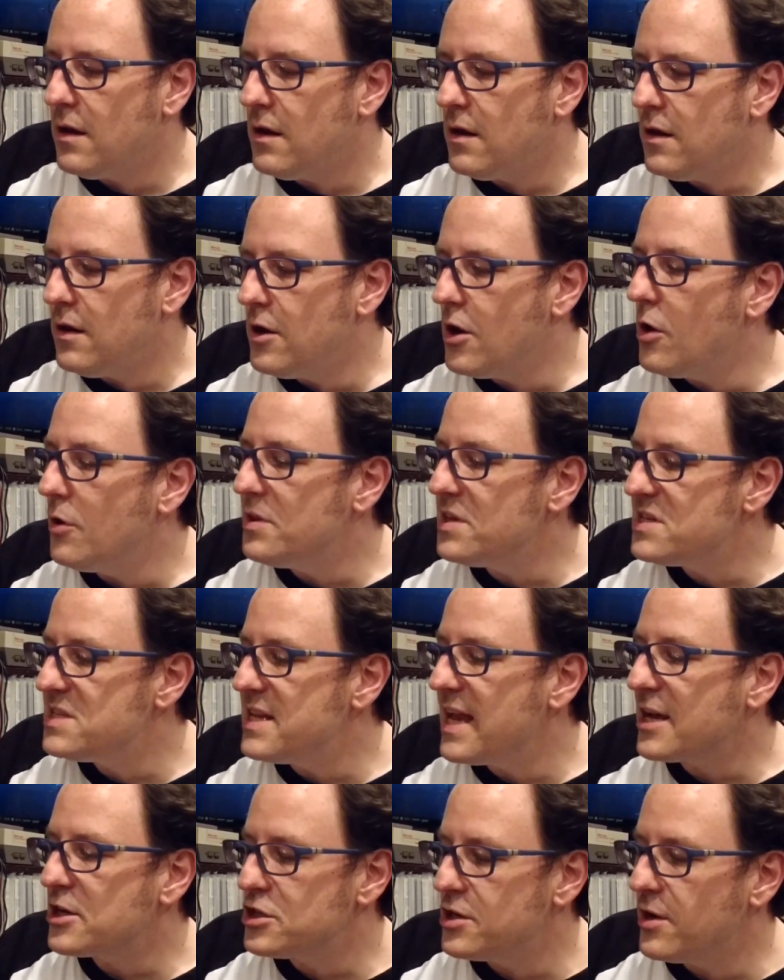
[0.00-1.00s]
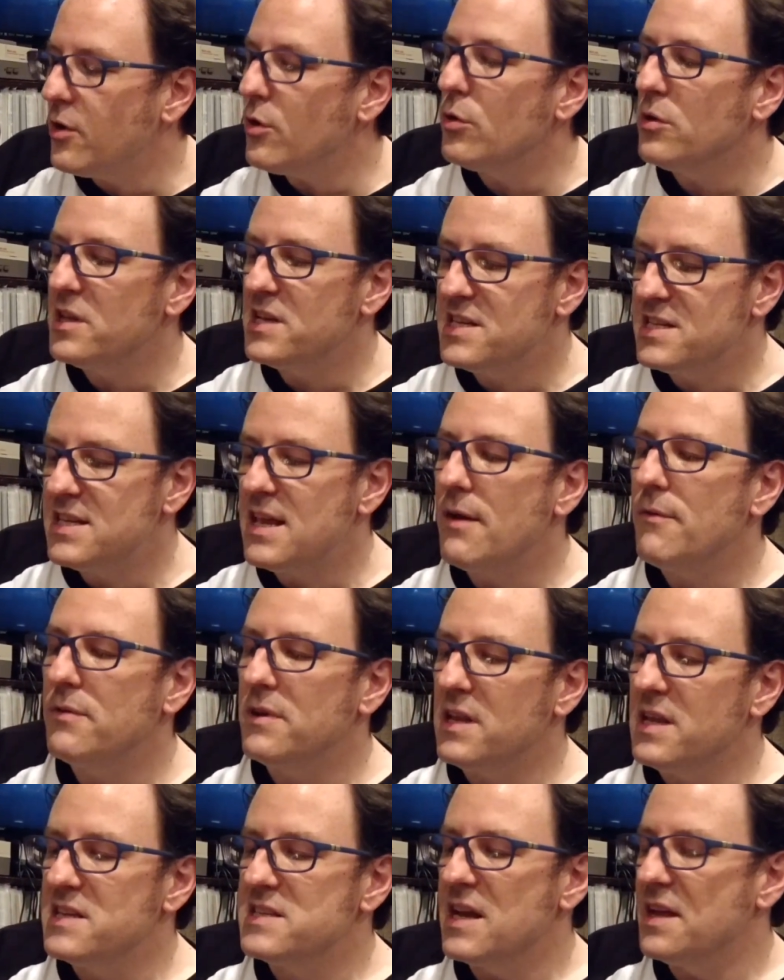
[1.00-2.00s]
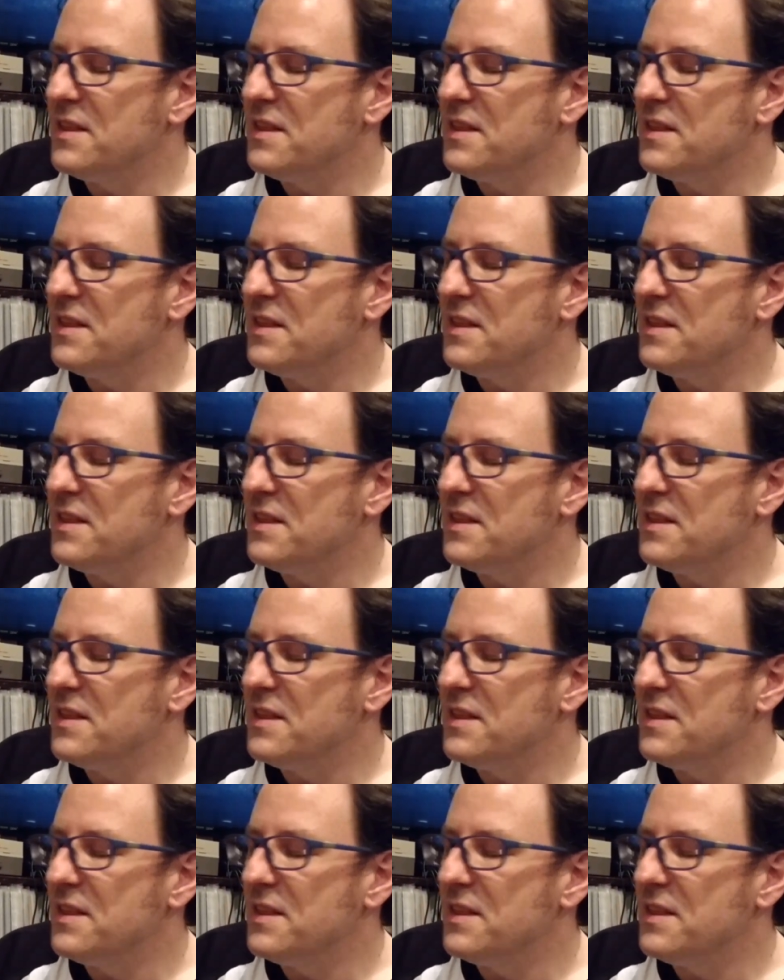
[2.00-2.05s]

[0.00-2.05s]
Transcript: no, this is actually early 70s.